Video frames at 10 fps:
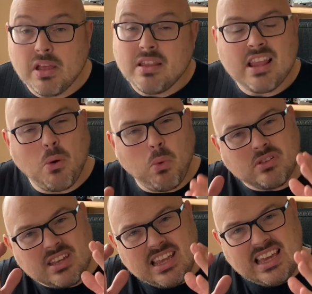Now,
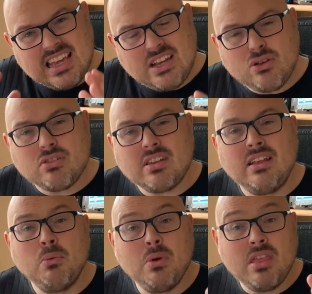what's
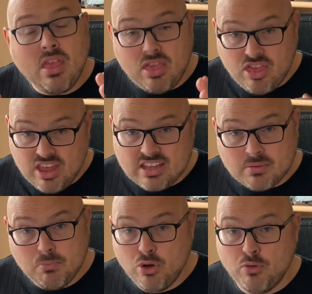interesting with this
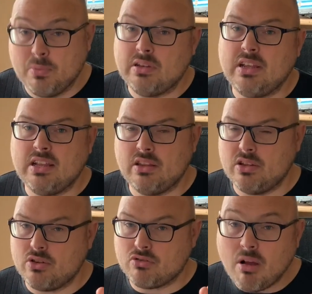movement in the
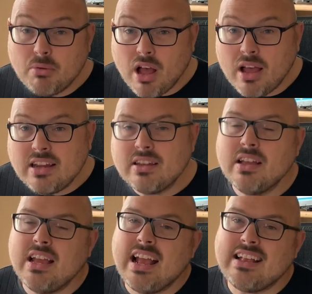Scrum Guide
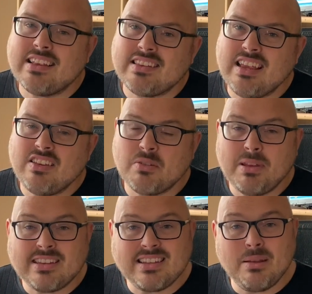is it seems to be
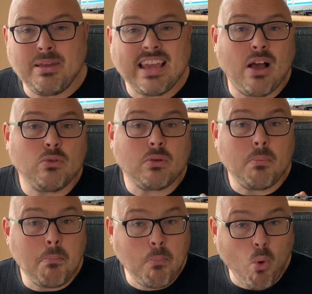slimming out
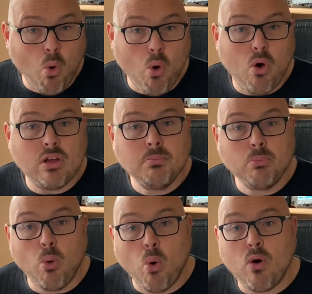more and
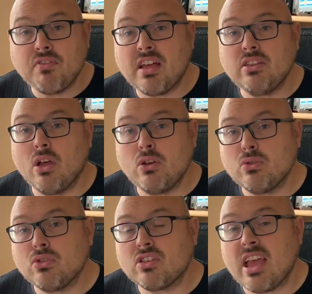more of that Nigel
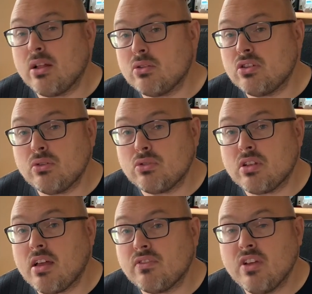Scale 2
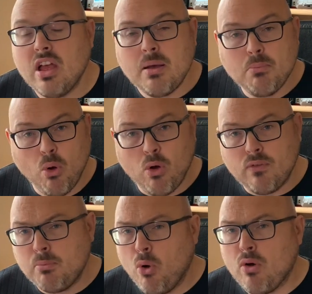stuff. More
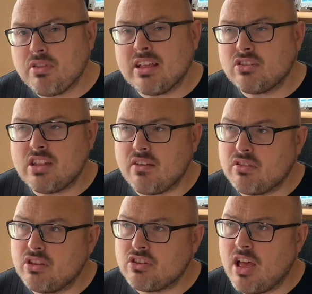of that stuff
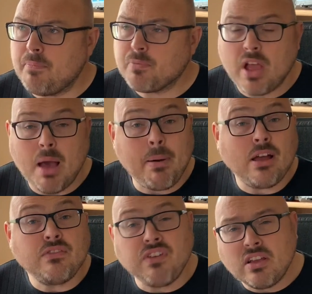that's about
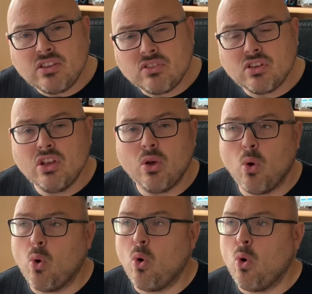advice
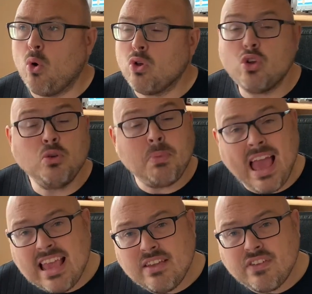or good
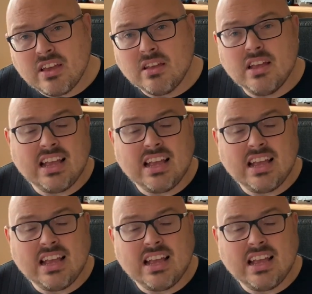behaviour.